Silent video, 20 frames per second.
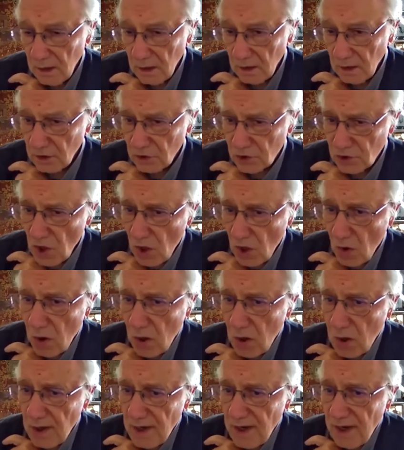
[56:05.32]
So
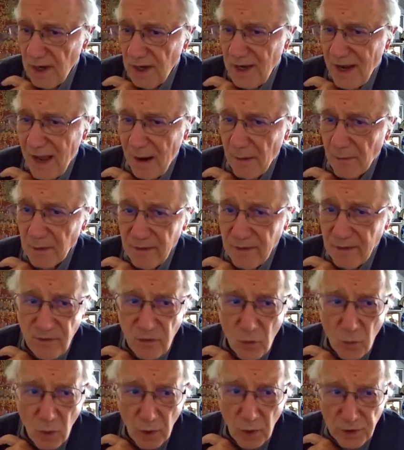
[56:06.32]
now, if you
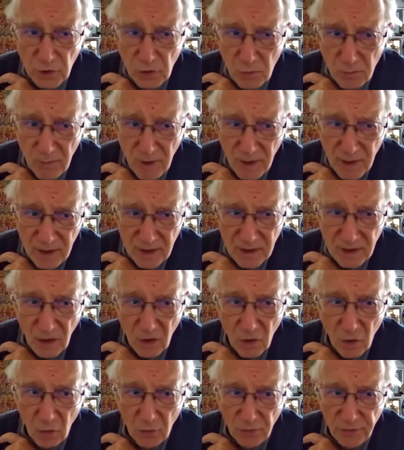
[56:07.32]
want to make the
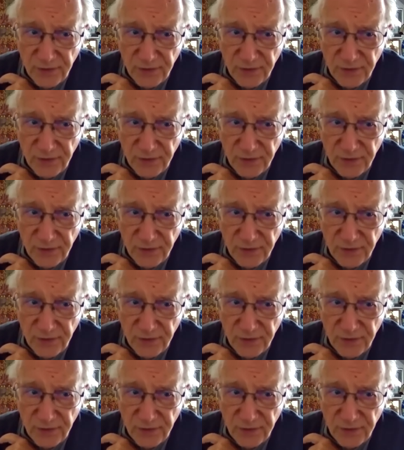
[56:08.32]
whole